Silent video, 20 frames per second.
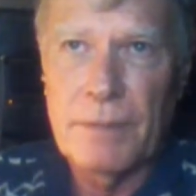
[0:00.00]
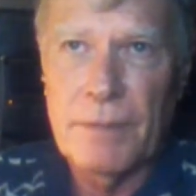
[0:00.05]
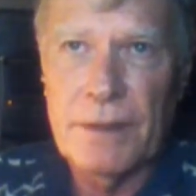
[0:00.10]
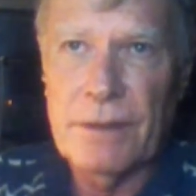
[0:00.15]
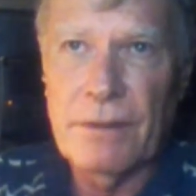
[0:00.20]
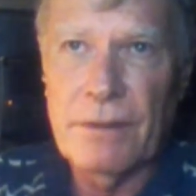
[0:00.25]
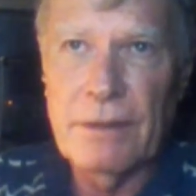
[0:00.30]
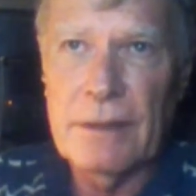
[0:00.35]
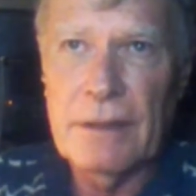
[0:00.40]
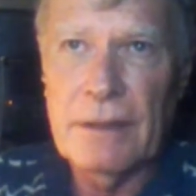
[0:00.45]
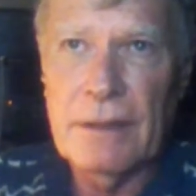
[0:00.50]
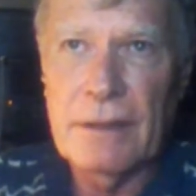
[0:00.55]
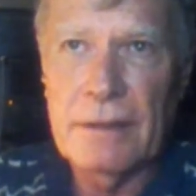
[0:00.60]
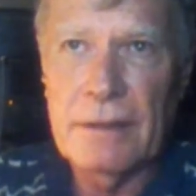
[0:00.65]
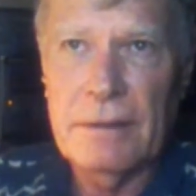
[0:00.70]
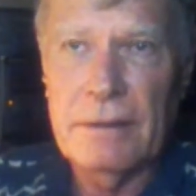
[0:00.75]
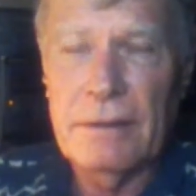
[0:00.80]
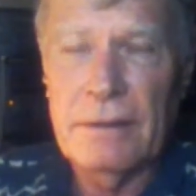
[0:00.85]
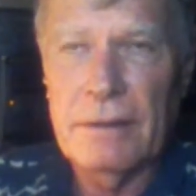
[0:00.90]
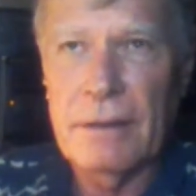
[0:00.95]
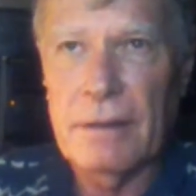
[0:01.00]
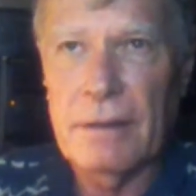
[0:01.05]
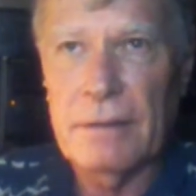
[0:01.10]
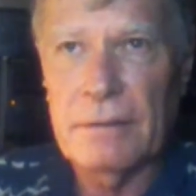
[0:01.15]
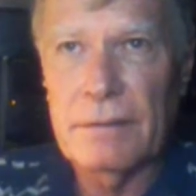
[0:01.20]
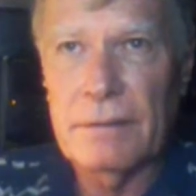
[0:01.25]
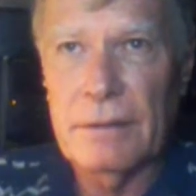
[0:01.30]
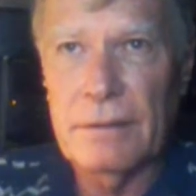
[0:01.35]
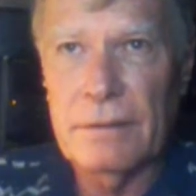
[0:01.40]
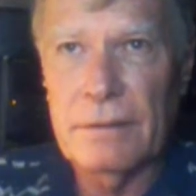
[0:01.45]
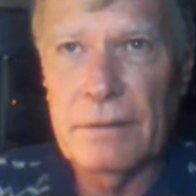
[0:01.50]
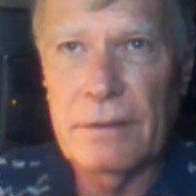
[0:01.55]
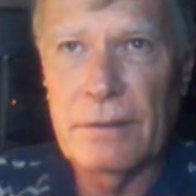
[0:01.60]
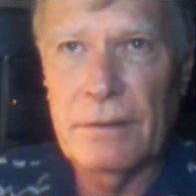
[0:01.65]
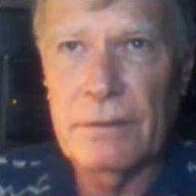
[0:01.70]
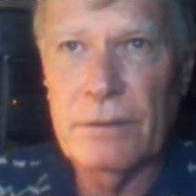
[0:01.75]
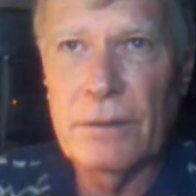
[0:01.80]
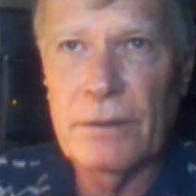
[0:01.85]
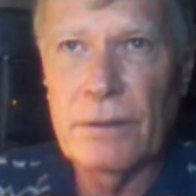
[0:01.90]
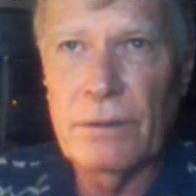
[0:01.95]
But there isn't any.
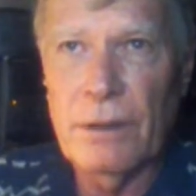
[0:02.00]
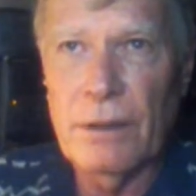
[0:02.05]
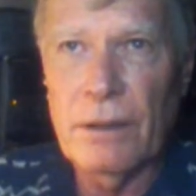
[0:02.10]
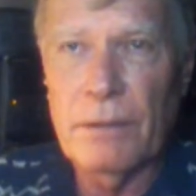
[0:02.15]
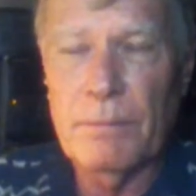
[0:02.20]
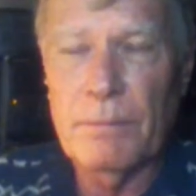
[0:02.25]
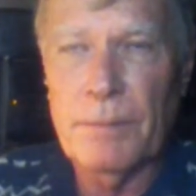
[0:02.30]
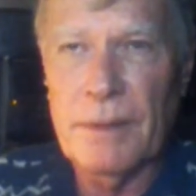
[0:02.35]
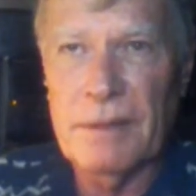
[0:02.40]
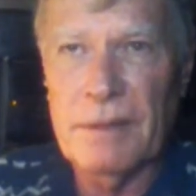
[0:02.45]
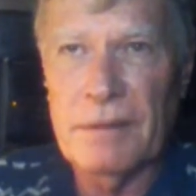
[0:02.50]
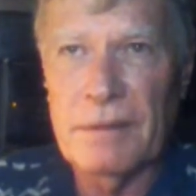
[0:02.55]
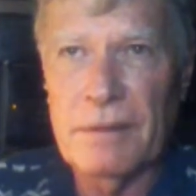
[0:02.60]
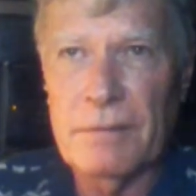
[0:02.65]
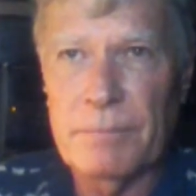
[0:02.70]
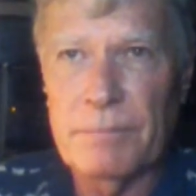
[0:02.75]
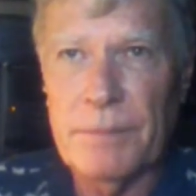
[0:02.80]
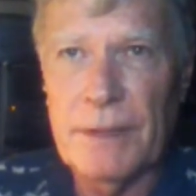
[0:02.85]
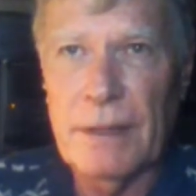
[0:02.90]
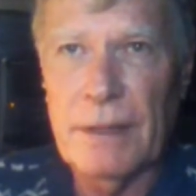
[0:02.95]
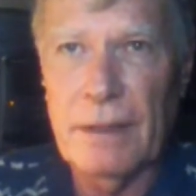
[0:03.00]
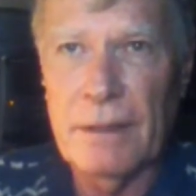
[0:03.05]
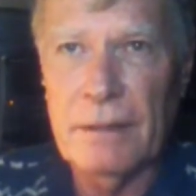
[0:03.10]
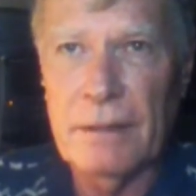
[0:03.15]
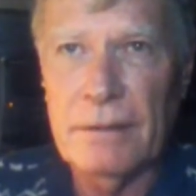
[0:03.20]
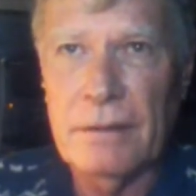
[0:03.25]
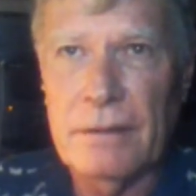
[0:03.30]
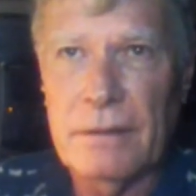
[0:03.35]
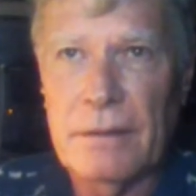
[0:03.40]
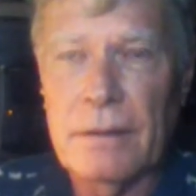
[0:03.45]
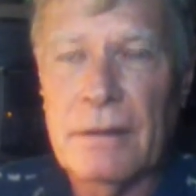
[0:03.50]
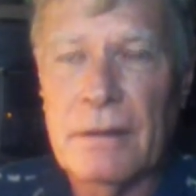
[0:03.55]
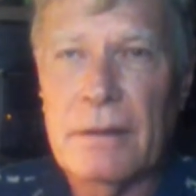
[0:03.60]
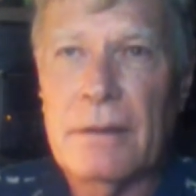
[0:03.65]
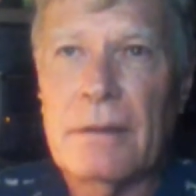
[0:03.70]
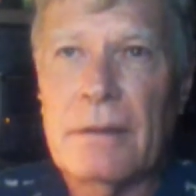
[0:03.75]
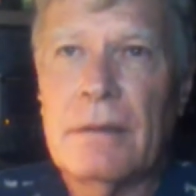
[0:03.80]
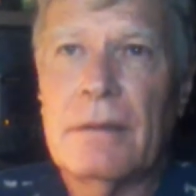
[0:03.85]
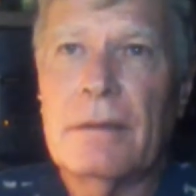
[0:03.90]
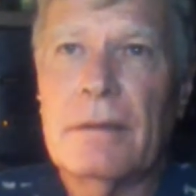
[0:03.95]
You are but beyond
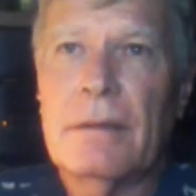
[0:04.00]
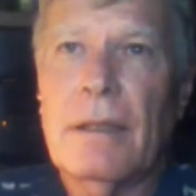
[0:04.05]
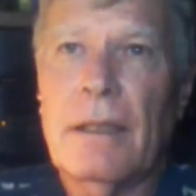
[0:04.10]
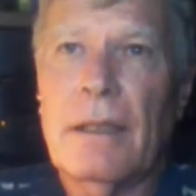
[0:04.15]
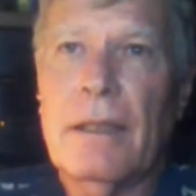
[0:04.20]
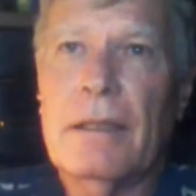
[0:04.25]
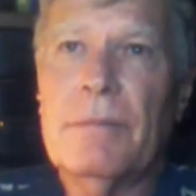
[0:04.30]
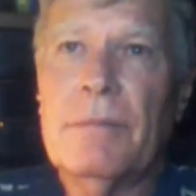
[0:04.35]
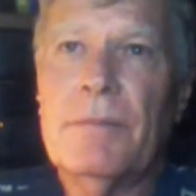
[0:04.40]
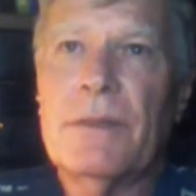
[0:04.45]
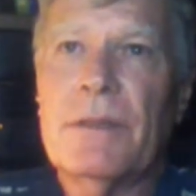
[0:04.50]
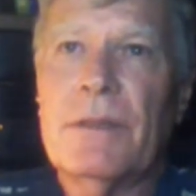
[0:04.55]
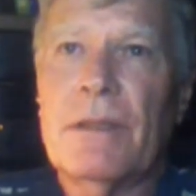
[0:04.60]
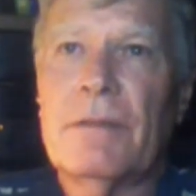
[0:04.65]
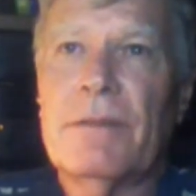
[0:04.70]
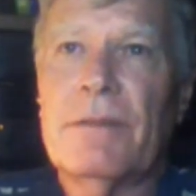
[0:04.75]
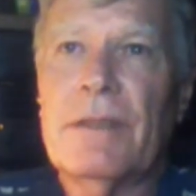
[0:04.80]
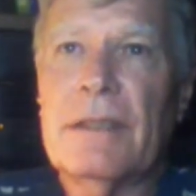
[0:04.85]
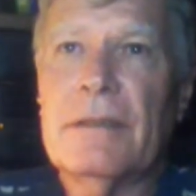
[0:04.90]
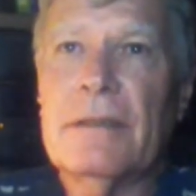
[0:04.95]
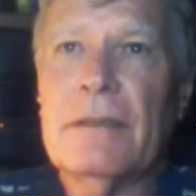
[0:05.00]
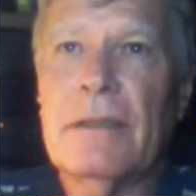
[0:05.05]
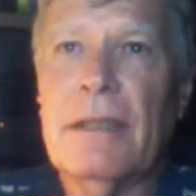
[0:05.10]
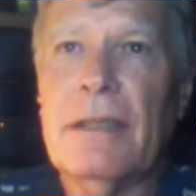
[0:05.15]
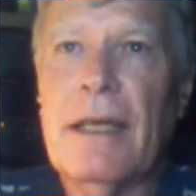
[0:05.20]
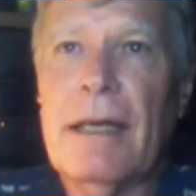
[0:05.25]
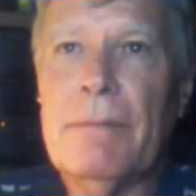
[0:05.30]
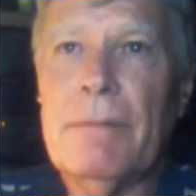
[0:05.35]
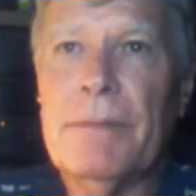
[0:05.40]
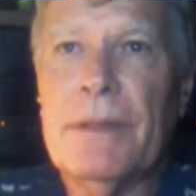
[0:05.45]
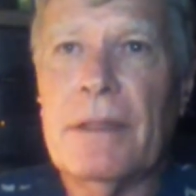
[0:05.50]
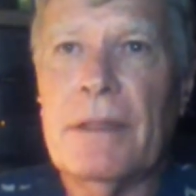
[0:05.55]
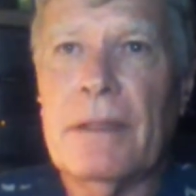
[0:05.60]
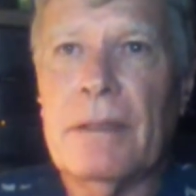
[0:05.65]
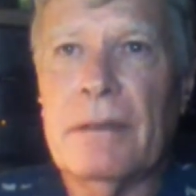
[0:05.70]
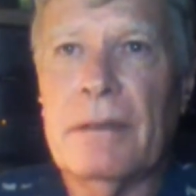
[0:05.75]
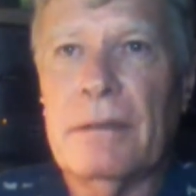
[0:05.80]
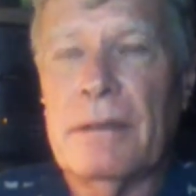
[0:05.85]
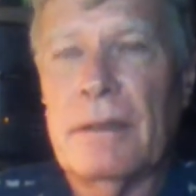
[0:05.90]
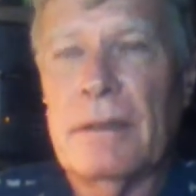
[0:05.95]
time, so things can happen
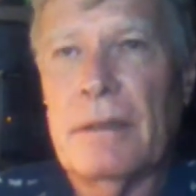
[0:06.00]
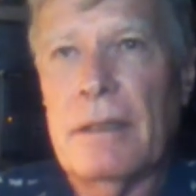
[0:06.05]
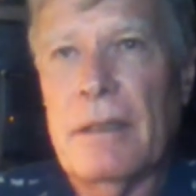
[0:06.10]
there